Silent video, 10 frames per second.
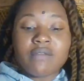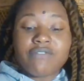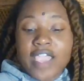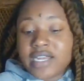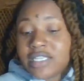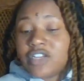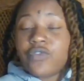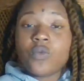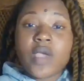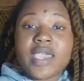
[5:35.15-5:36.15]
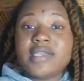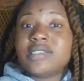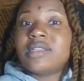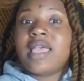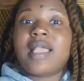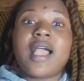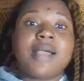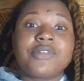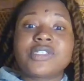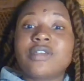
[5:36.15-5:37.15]
finding different ways to, like,
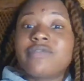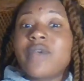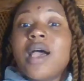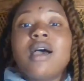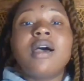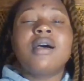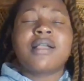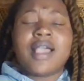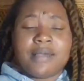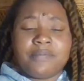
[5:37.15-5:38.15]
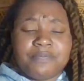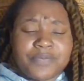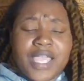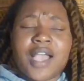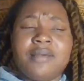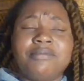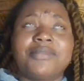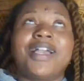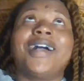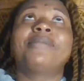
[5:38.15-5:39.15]
calm yourself
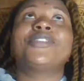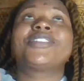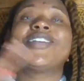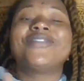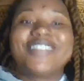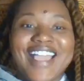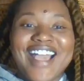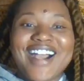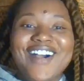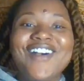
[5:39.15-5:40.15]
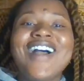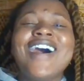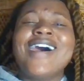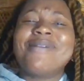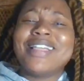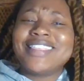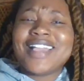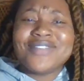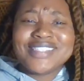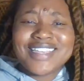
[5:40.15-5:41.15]
calm yourself down. I think
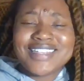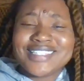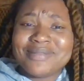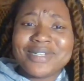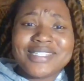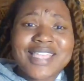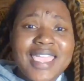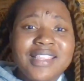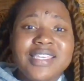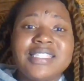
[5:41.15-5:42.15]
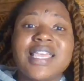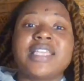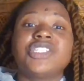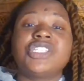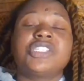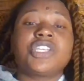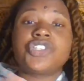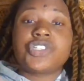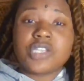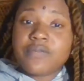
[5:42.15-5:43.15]
I was saying in some of the dailies, like, just set
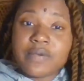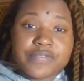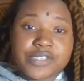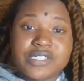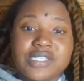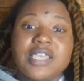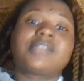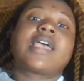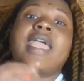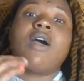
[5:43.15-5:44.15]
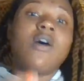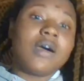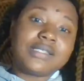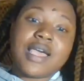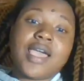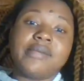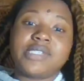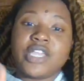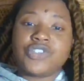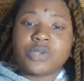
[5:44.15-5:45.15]
yourself up for success, like, at all times.
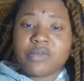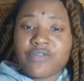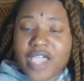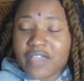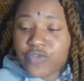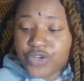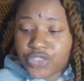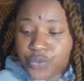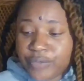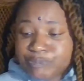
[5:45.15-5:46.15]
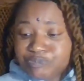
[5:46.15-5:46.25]
Angel number 543.